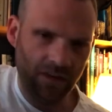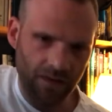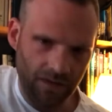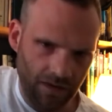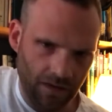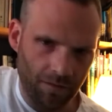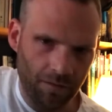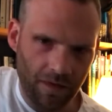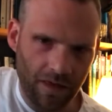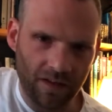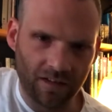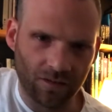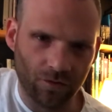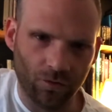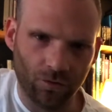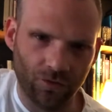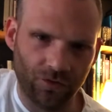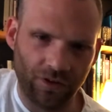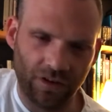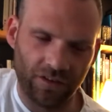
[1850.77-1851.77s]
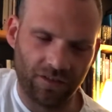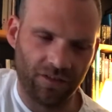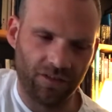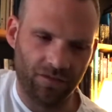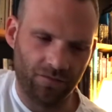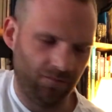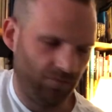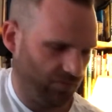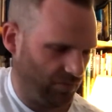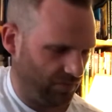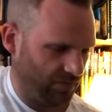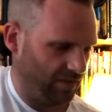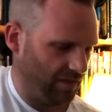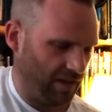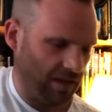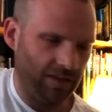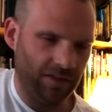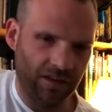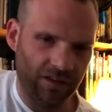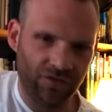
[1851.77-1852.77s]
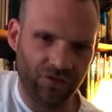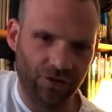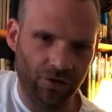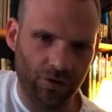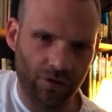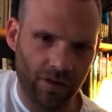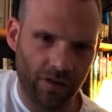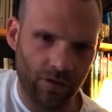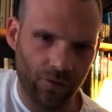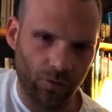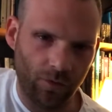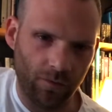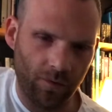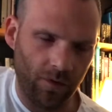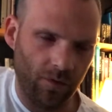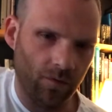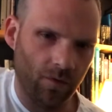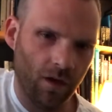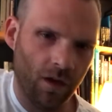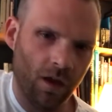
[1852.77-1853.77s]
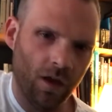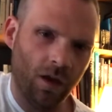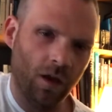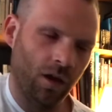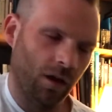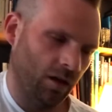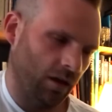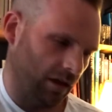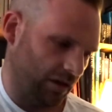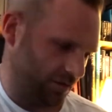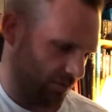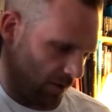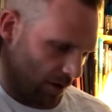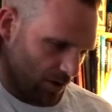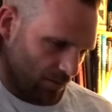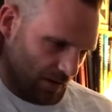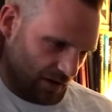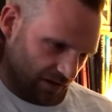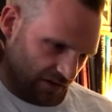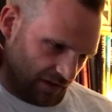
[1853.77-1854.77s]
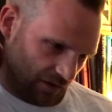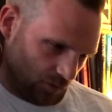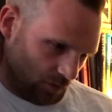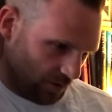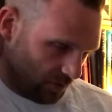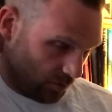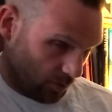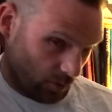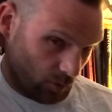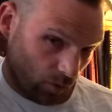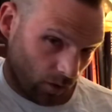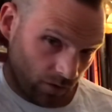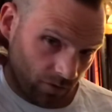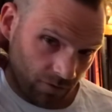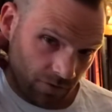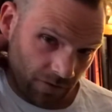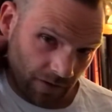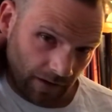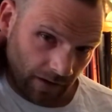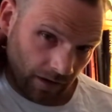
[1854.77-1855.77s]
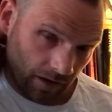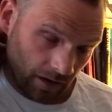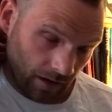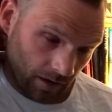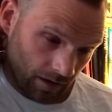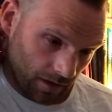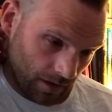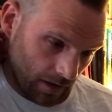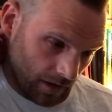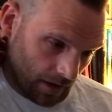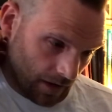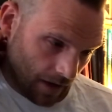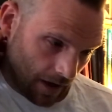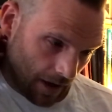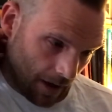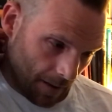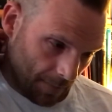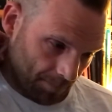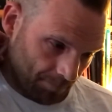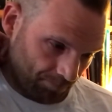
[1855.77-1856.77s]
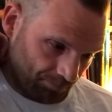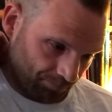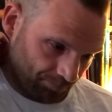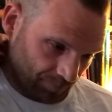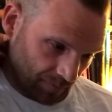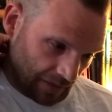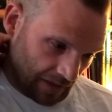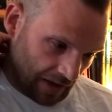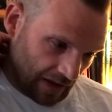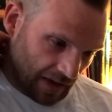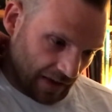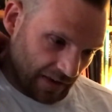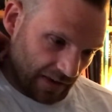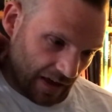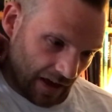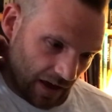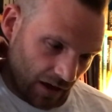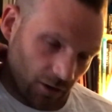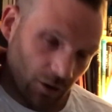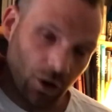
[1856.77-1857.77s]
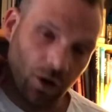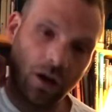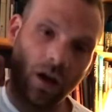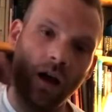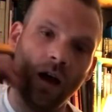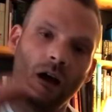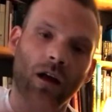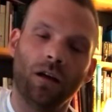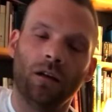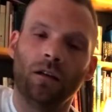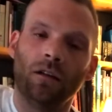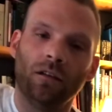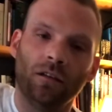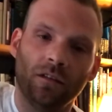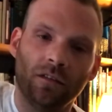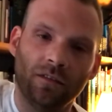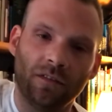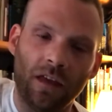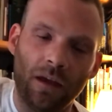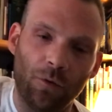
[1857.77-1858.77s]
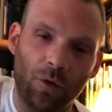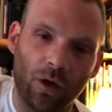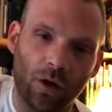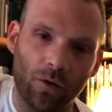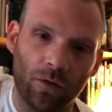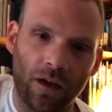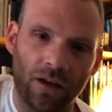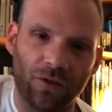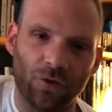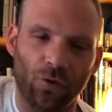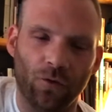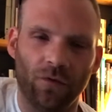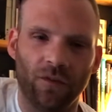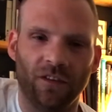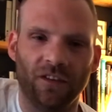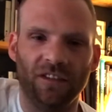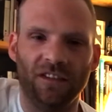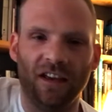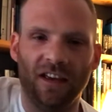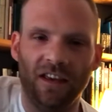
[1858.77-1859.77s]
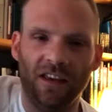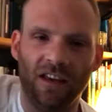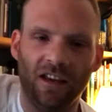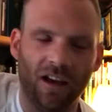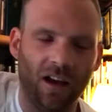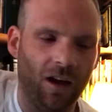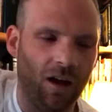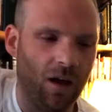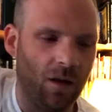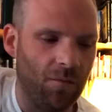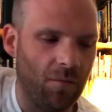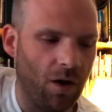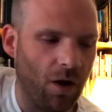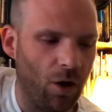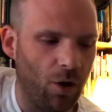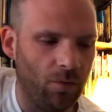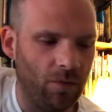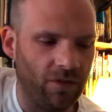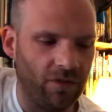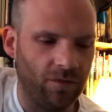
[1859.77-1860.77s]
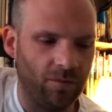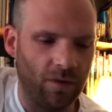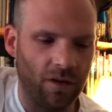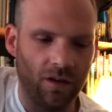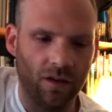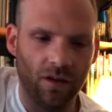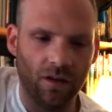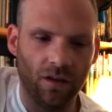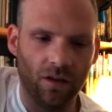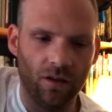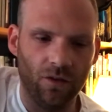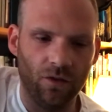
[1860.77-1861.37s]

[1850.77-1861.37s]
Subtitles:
I mean, that's all just in this tuning that we've been experimenting with one finger. Yeah, look, there we go. That's all for today. I hope this has been a